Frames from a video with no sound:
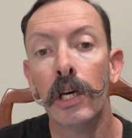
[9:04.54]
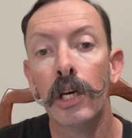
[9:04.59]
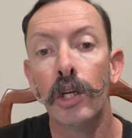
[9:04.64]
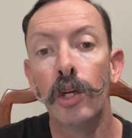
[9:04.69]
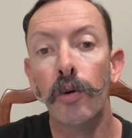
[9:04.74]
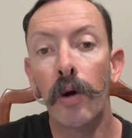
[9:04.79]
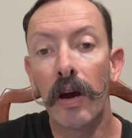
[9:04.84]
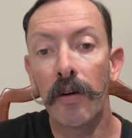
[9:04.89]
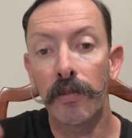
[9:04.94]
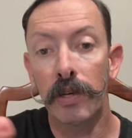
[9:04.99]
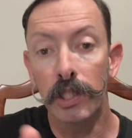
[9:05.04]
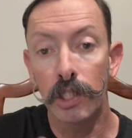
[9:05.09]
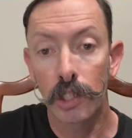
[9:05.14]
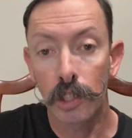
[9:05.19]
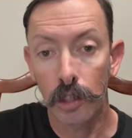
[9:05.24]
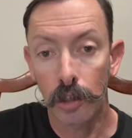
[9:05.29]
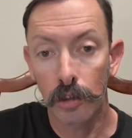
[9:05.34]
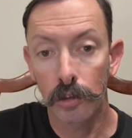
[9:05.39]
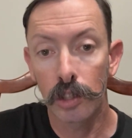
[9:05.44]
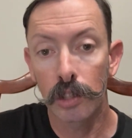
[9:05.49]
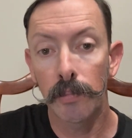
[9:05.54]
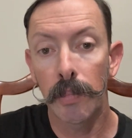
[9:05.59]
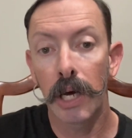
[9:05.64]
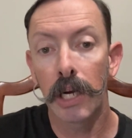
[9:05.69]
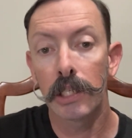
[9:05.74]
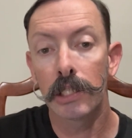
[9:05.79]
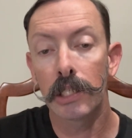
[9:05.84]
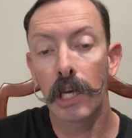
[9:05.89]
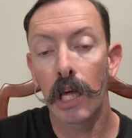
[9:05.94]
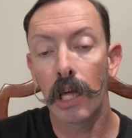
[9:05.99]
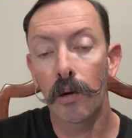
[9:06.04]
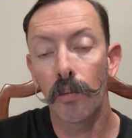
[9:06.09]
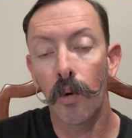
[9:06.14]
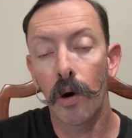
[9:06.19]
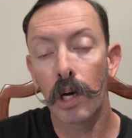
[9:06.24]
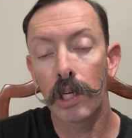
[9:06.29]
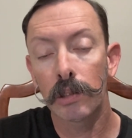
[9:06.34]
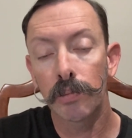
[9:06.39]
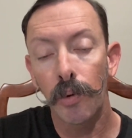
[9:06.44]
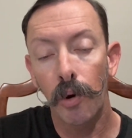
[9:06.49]
you have concerns about a solid
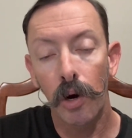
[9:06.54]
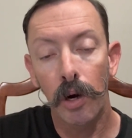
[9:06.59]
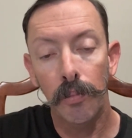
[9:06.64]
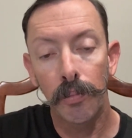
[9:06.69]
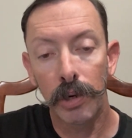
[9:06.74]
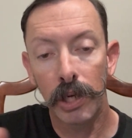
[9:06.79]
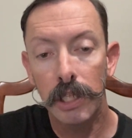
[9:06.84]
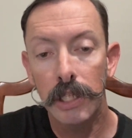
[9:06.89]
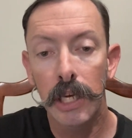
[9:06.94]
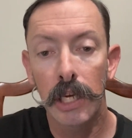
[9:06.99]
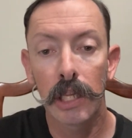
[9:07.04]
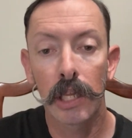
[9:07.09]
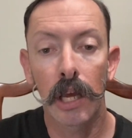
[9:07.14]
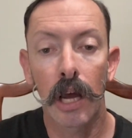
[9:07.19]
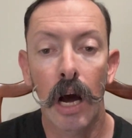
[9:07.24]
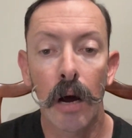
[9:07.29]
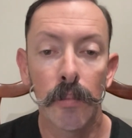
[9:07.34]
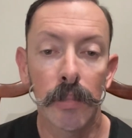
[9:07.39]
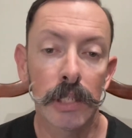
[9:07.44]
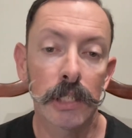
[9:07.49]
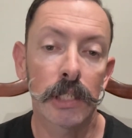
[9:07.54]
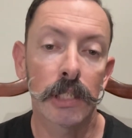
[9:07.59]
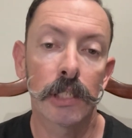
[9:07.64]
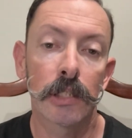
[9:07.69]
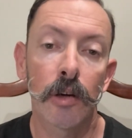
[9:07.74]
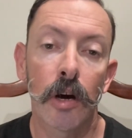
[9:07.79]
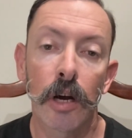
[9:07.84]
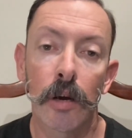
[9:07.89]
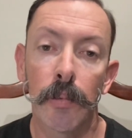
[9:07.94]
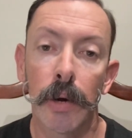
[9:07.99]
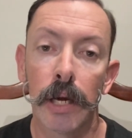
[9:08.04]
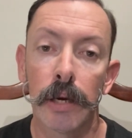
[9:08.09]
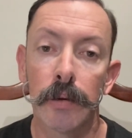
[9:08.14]
wash bar, put it down in the comments. Let's talk about